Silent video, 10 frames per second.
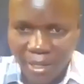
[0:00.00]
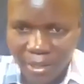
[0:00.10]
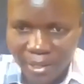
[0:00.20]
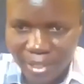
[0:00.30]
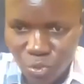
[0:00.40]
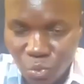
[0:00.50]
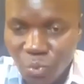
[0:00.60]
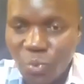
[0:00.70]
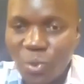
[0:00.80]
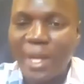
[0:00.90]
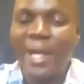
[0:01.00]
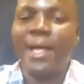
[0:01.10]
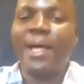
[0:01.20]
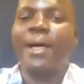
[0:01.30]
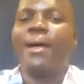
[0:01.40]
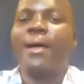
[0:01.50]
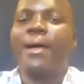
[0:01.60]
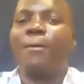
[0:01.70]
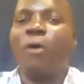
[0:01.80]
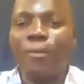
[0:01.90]
The 2
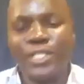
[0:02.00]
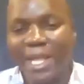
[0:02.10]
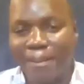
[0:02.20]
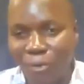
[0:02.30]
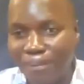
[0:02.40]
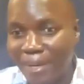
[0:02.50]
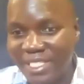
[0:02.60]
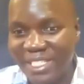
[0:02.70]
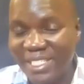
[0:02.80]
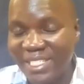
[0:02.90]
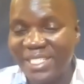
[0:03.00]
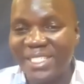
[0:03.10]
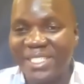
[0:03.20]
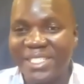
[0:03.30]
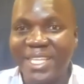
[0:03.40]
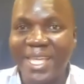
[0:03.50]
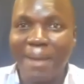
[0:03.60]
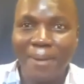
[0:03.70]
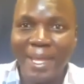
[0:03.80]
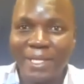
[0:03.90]
optional properties, they
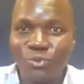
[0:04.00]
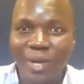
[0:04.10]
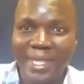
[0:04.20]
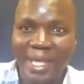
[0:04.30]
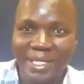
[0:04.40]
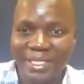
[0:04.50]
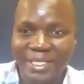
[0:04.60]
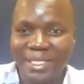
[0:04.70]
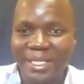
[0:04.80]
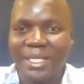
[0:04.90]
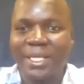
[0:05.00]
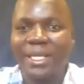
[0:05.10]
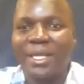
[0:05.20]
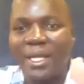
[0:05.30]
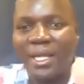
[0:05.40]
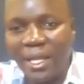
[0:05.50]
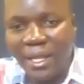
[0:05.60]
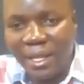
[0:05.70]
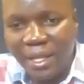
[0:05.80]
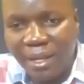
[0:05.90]
apply to others.
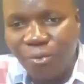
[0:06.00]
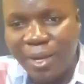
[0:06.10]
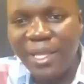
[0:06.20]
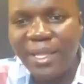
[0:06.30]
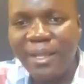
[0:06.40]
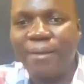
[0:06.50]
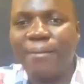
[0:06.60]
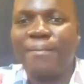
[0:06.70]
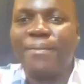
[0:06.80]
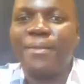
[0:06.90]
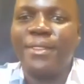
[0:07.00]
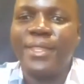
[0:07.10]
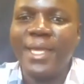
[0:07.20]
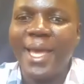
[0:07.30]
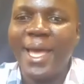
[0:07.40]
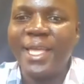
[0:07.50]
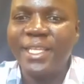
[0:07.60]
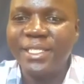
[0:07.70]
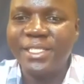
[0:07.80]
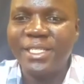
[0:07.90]
When they are
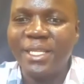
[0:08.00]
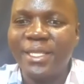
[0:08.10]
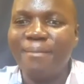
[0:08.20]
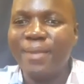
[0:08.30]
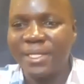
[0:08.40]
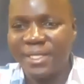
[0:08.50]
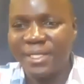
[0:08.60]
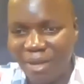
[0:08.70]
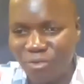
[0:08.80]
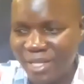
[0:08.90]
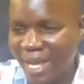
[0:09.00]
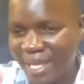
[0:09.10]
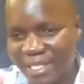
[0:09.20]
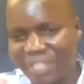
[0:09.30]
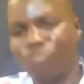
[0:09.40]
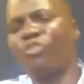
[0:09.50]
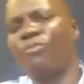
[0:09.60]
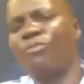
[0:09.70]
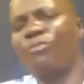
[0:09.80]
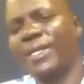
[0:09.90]
heat, they make sound. Others, they don't
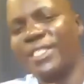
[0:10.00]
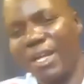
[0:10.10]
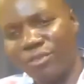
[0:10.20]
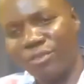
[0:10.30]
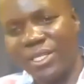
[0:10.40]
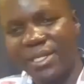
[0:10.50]
make sound.